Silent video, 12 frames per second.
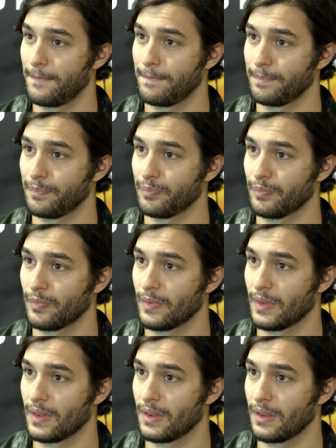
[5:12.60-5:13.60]
How many
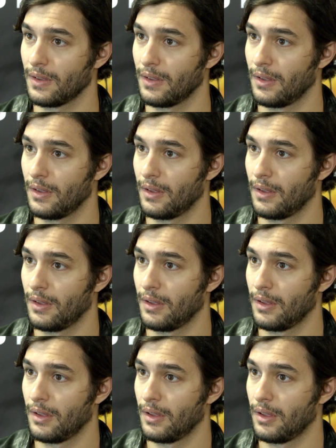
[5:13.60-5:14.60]
auditions did you have to go on
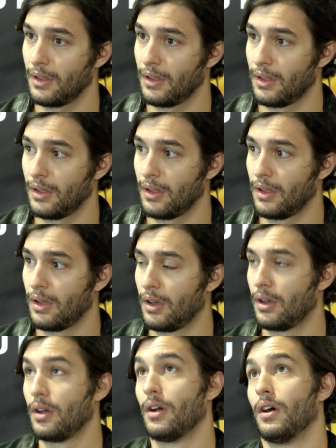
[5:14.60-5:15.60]
before you got that
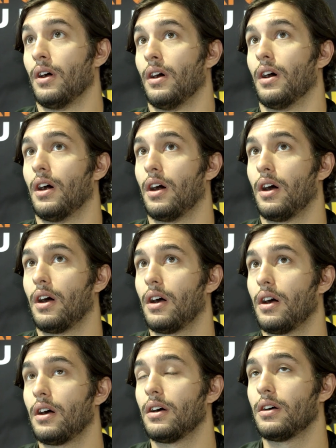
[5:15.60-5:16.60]

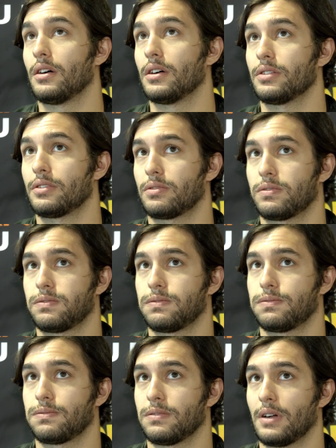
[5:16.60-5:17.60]
one?
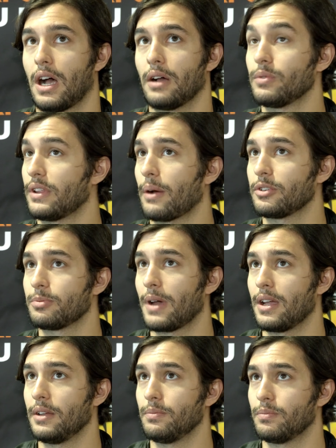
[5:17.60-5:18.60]
Uh, that was
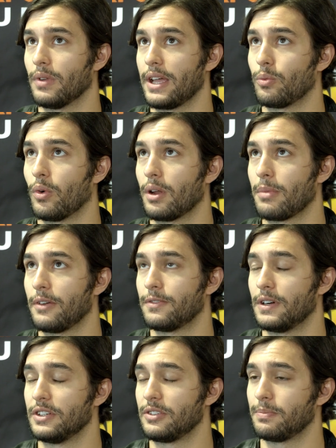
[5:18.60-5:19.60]
my like one of my
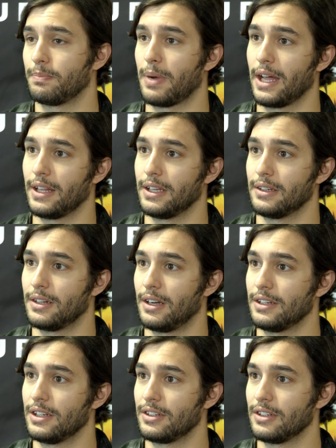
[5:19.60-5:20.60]
first pilot
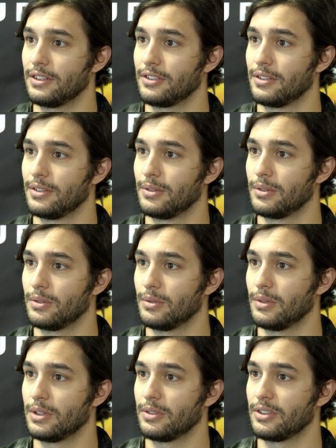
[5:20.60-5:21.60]
auditions. It's really
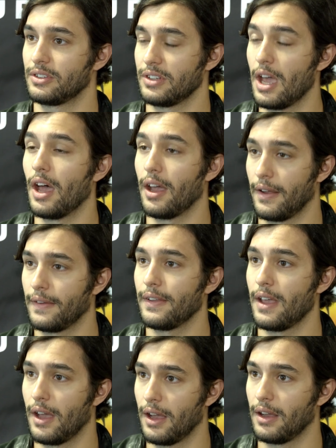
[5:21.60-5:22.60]
cool. Which was yeah,
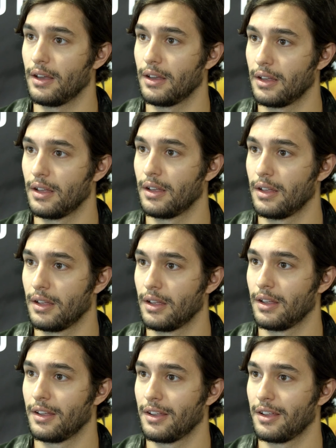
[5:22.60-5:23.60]
yeah. Well,
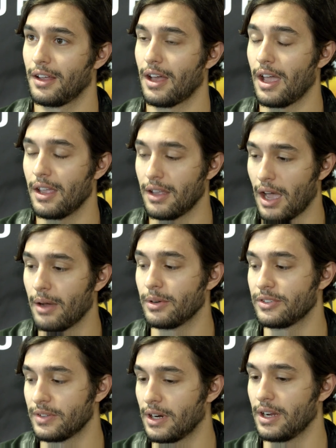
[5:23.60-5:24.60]
that, that was very I I
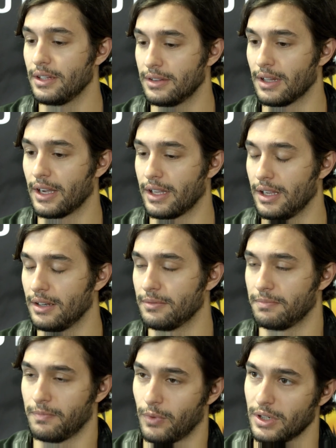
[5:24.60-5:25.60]
was very lucky
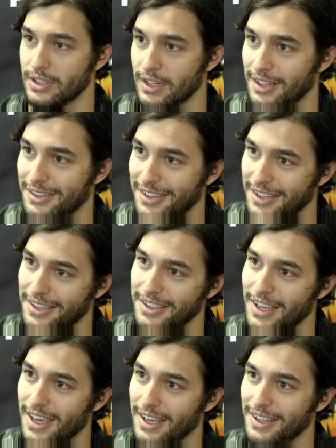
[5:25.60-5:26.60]
and fortunate to
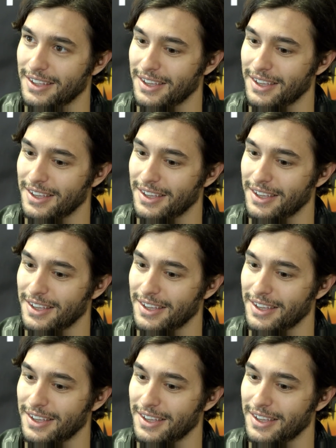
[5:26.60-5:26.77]
yeah,